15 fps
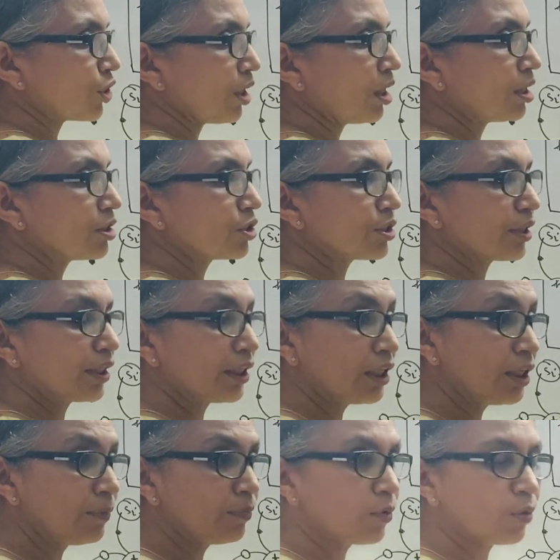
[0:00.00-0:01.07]
charged
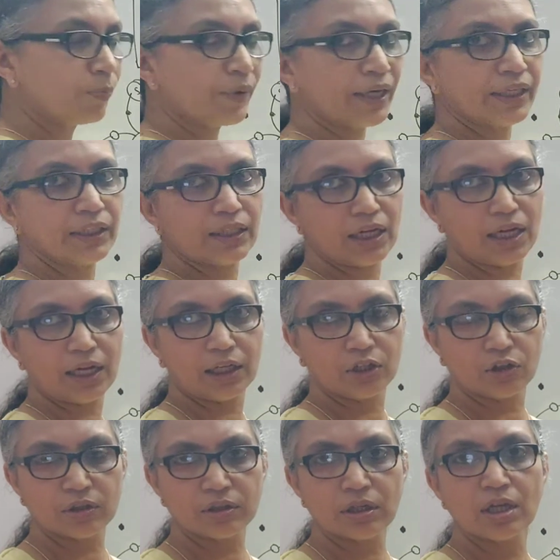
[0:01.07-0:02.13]
immobile
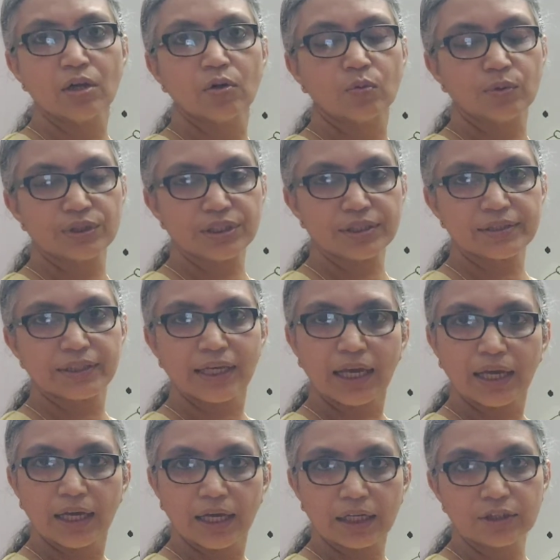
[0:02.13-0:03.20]
ion, which is
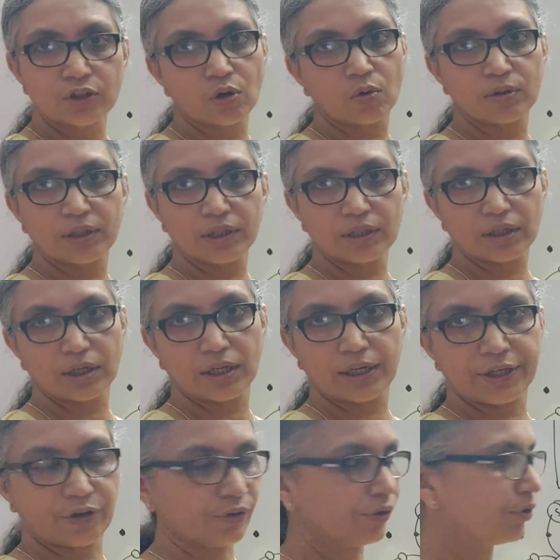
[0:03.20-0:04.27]
the donor
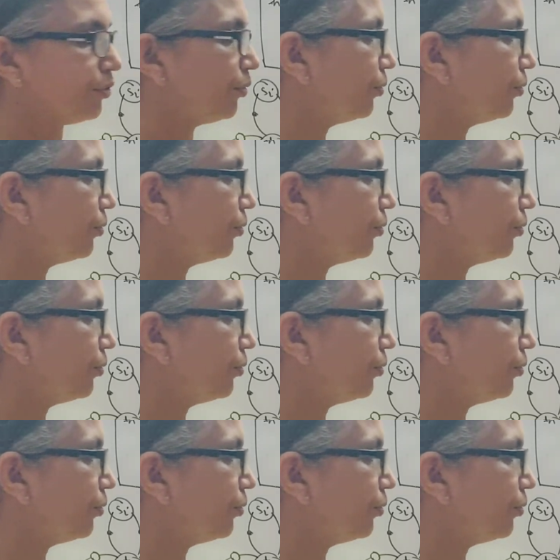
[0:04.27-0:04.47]
ion.